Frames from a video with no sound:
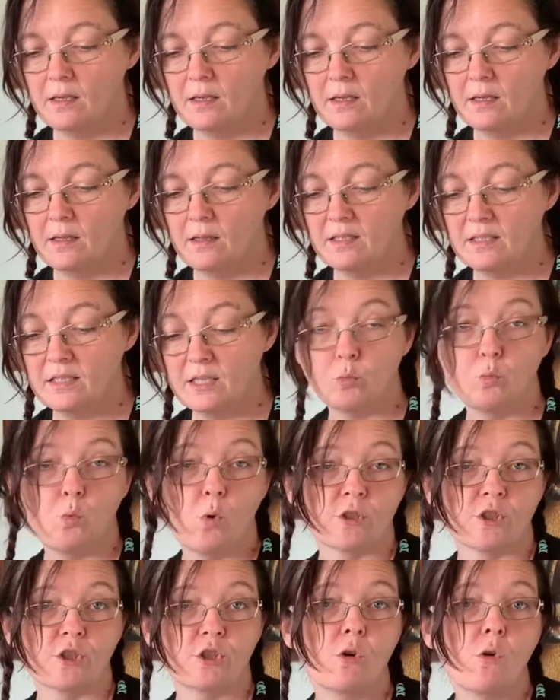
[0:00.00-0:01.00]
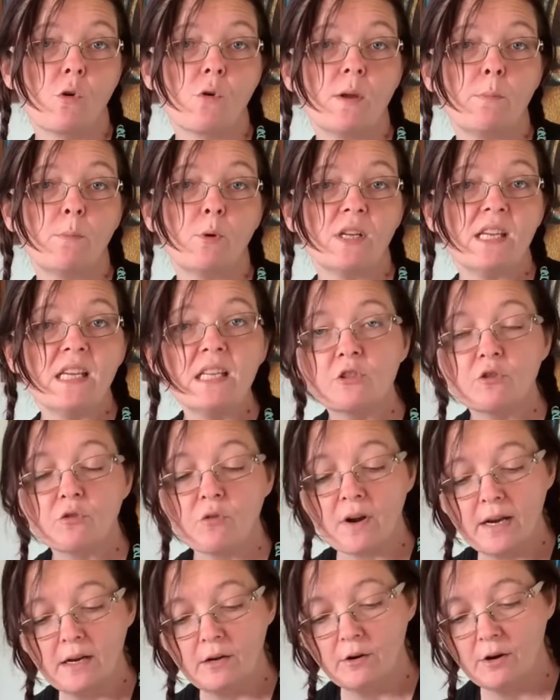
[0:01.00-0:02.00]
This is one story, but each
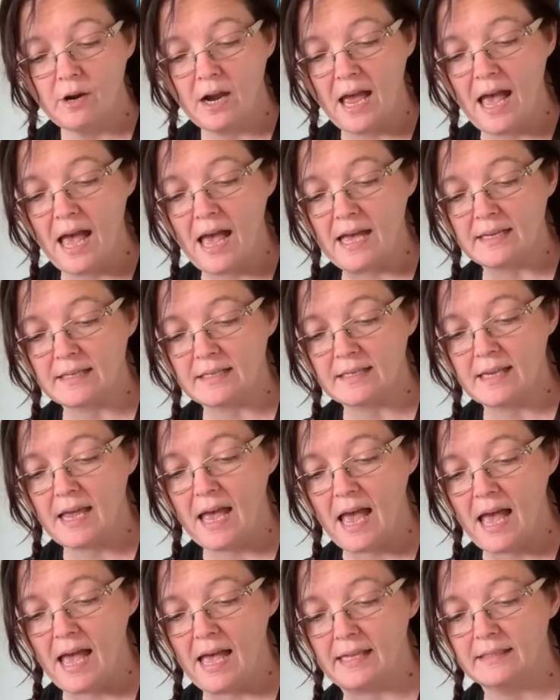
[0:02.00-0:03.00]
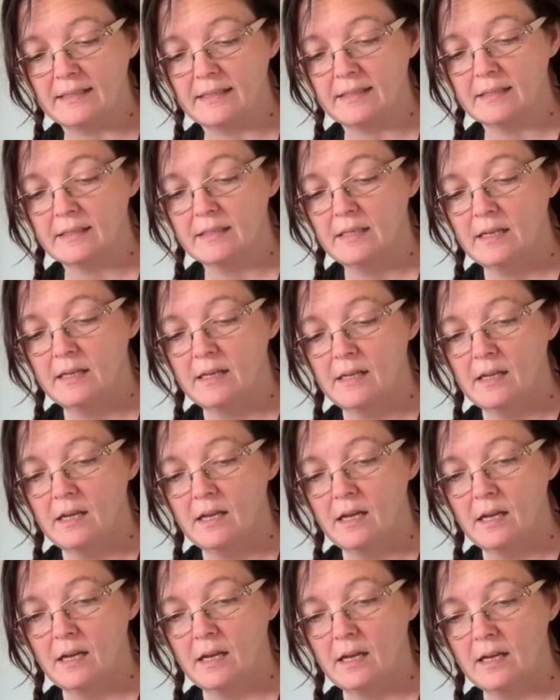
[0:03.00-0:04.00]
writer has had
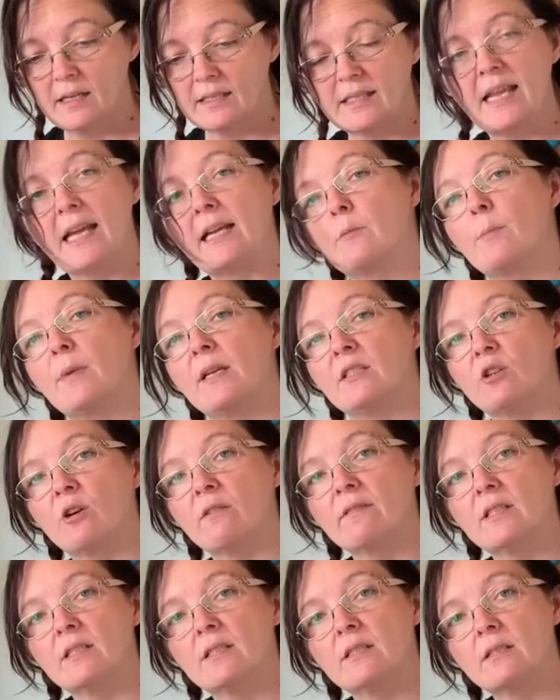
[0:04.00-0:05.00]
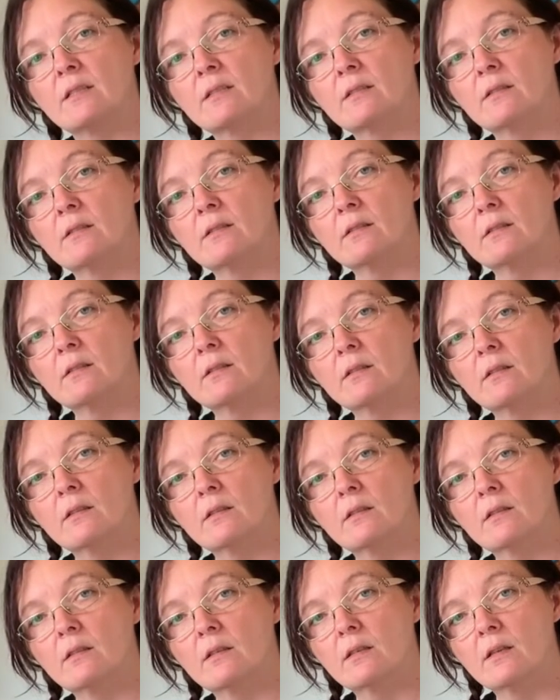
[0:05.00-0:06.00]
a segment of it,
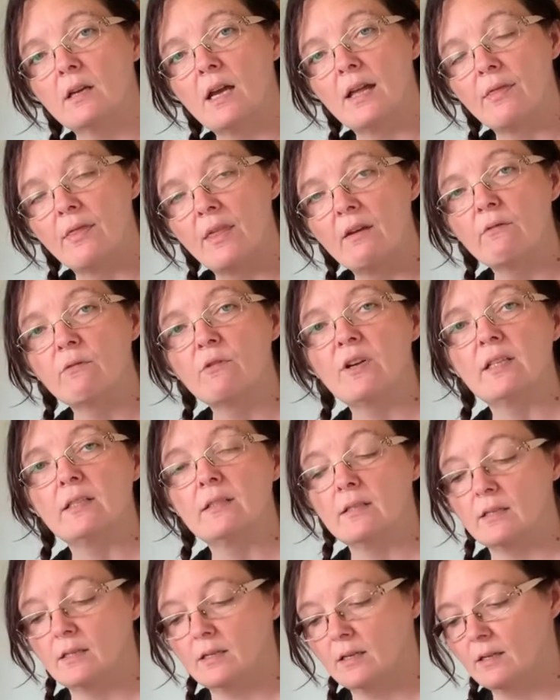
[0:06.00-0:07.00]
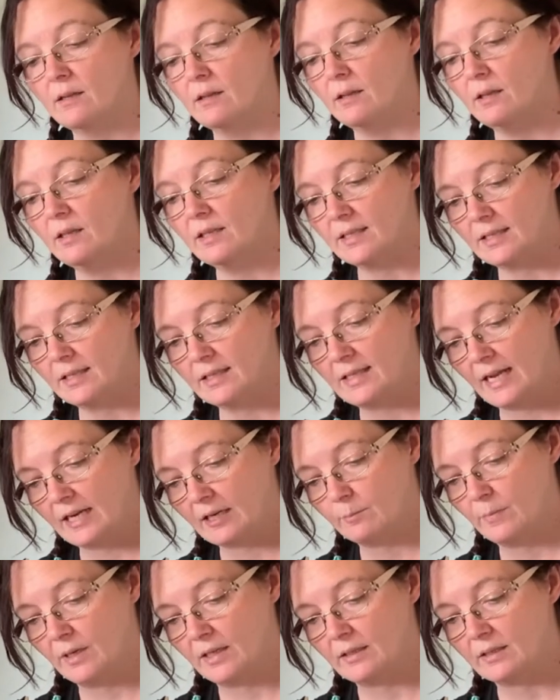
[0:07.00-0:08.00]
and they've written this
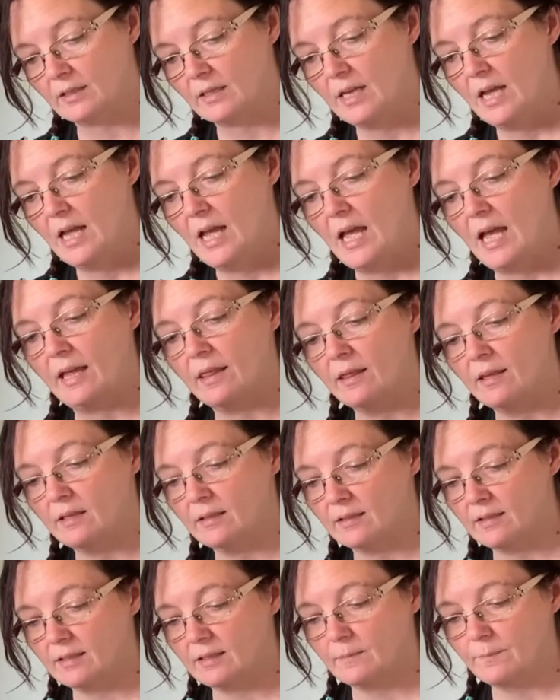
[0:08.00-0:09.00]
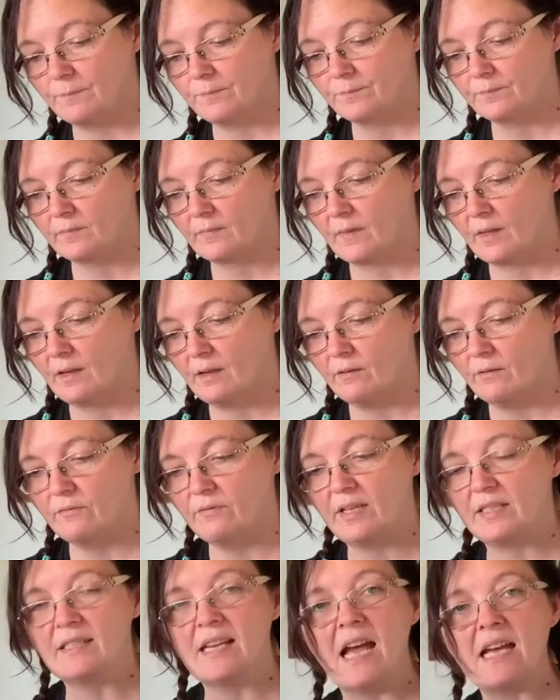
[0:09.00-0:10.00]
segment, and it's
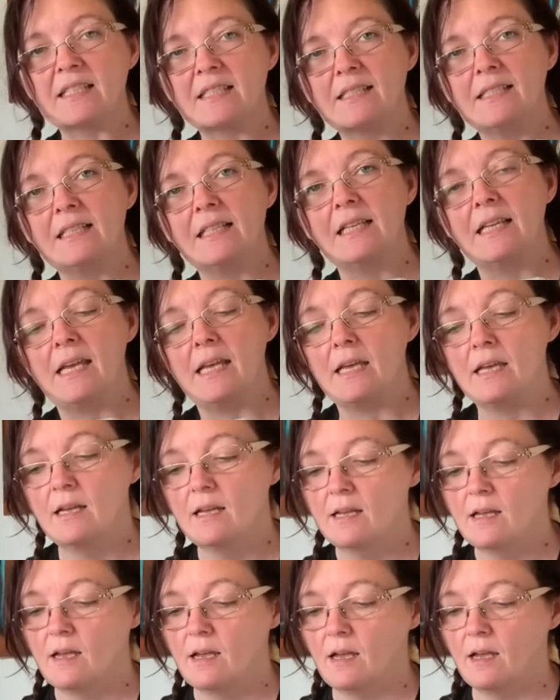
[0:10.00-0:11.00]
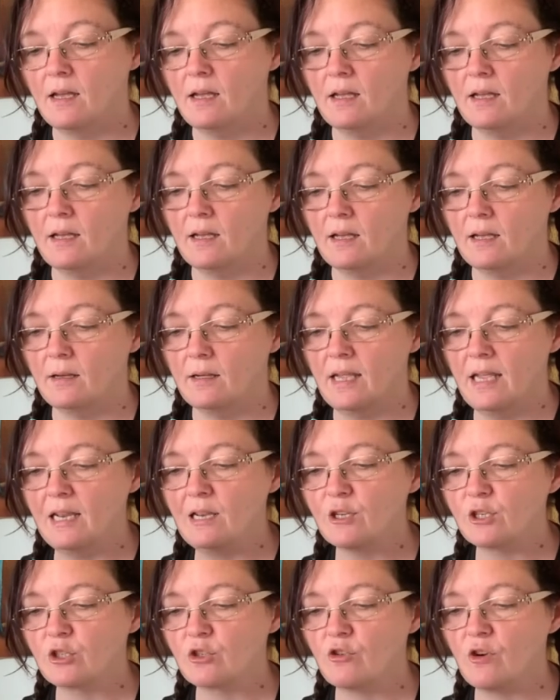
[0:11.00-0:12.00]
fantastically
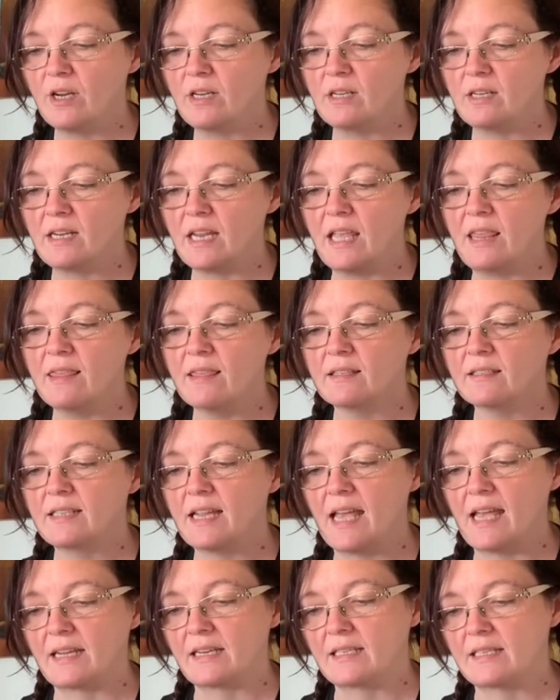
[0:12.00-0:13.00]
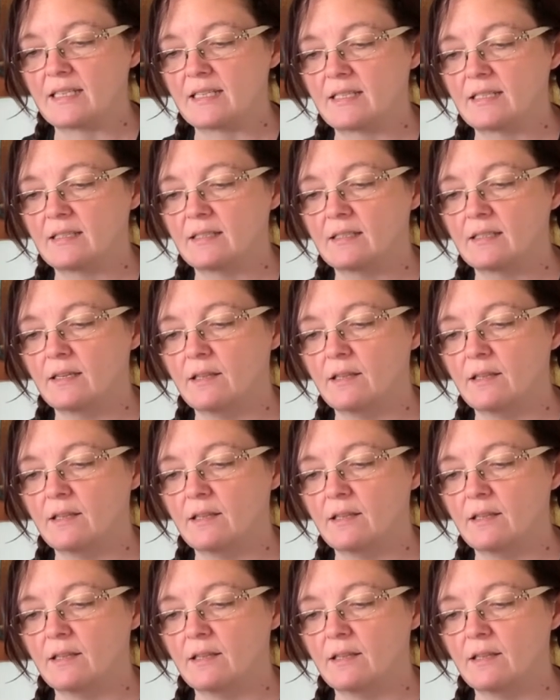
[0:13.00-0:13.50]
illustrated in the text.